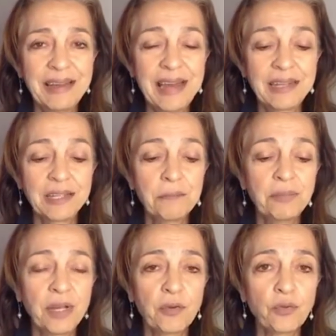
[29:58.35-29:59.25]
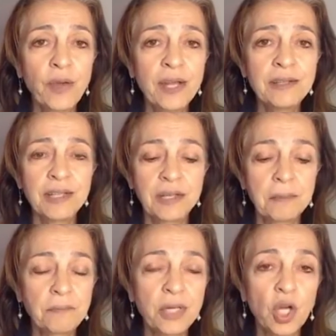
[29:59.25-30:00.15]
And it can be a friend, it
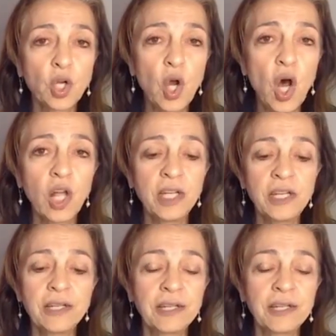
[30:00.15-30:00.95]
can be a colleague,